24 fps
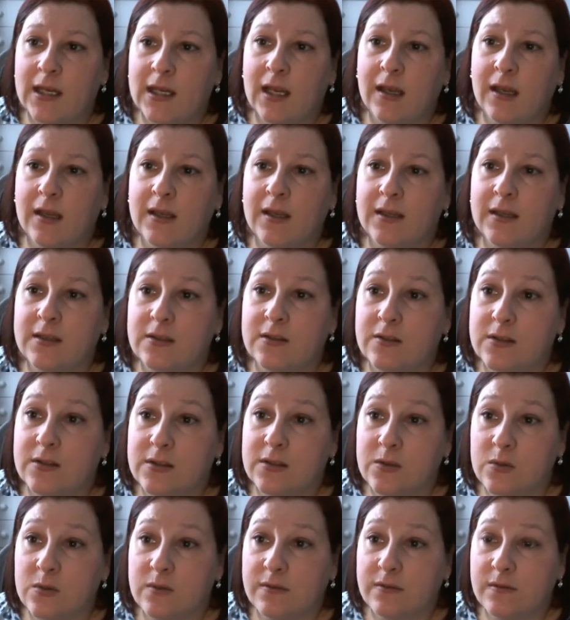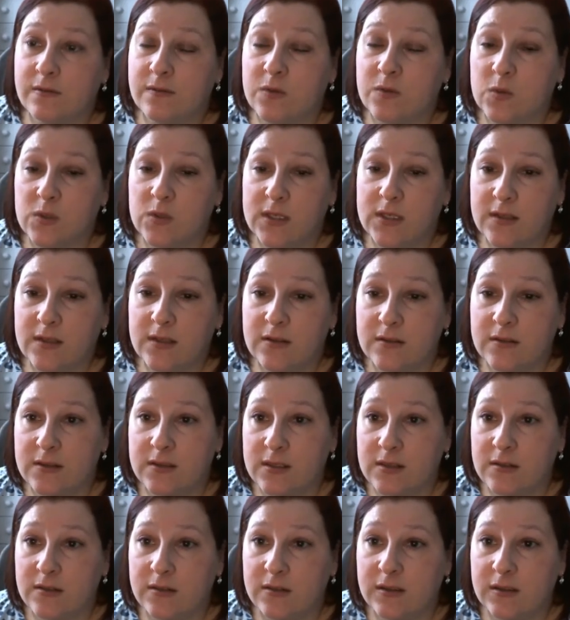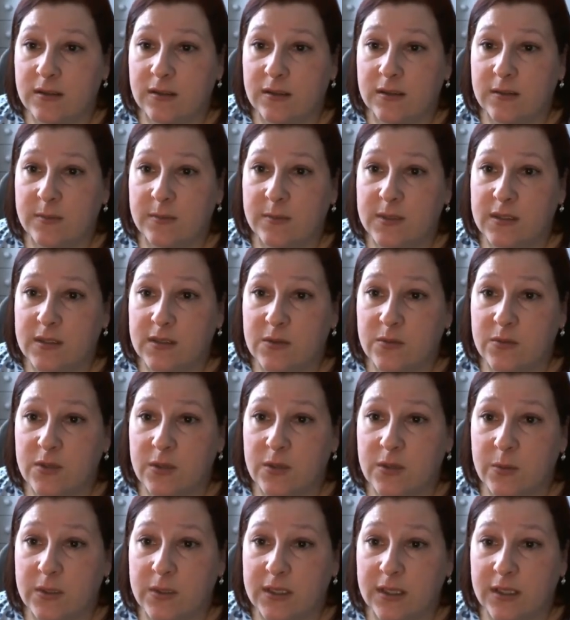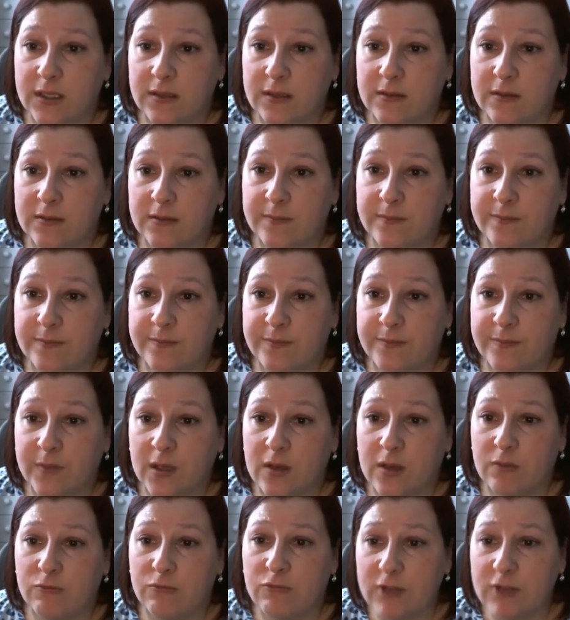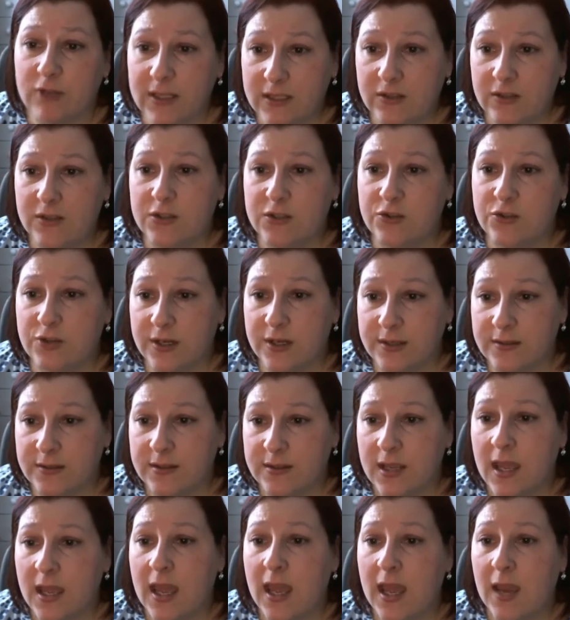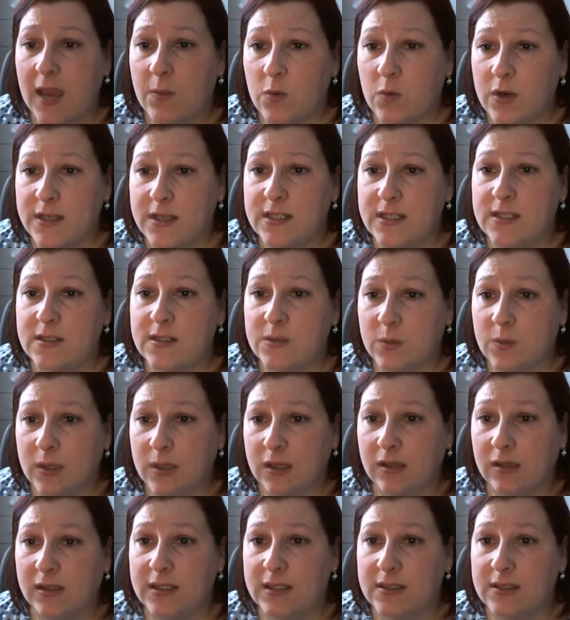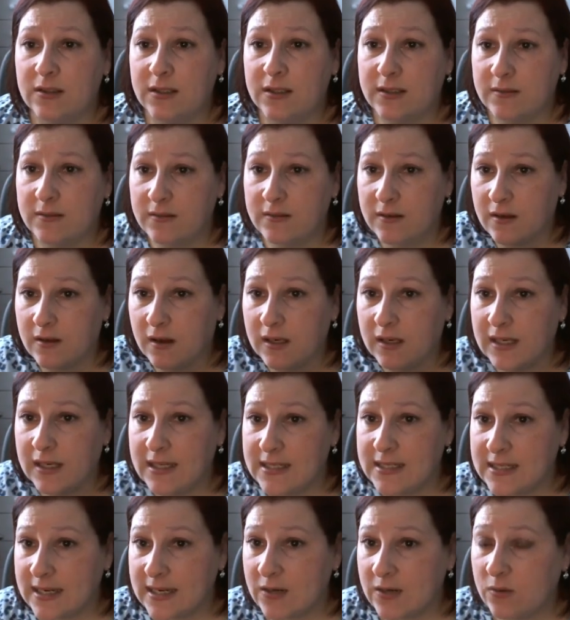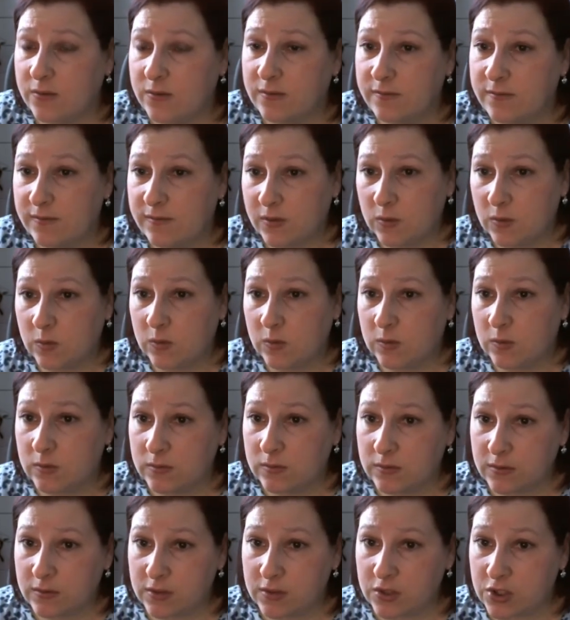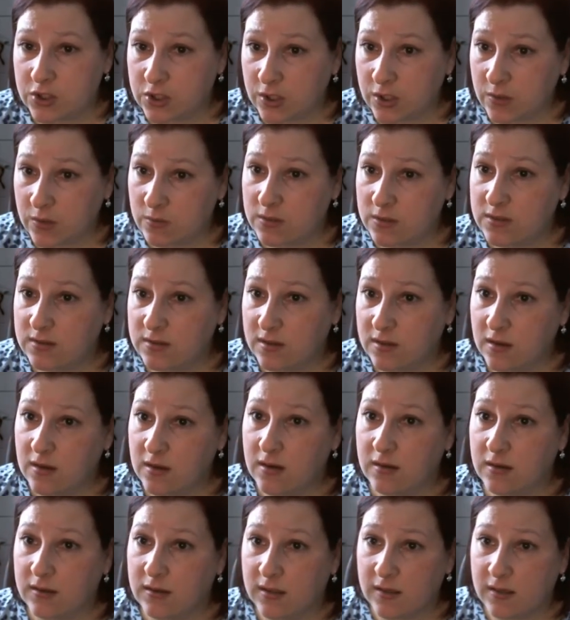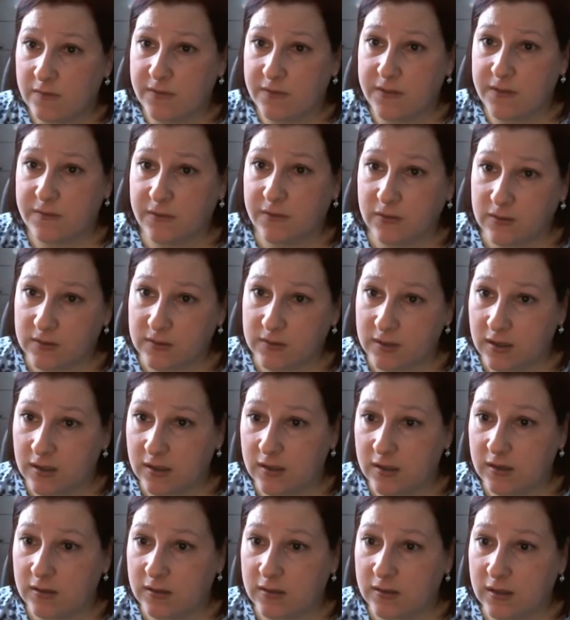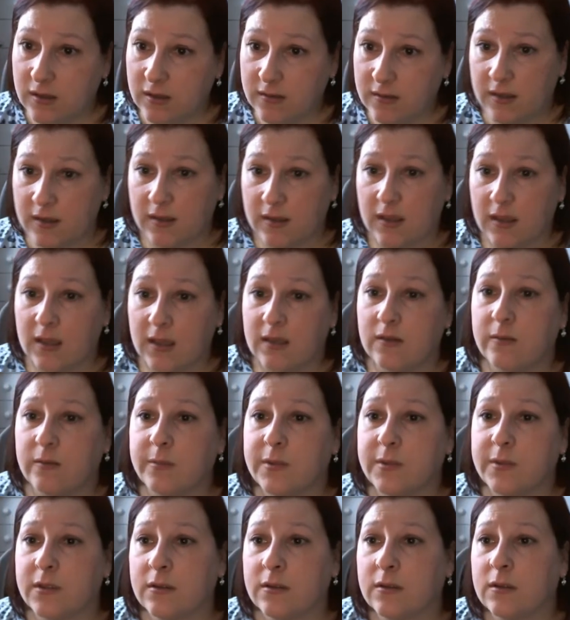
And I sold it for $14.99. It's still new with tags. Really nice dress. And what I did as well is I laid it out on the floor to show the skirt, the lovely full skirt, and I think that helped.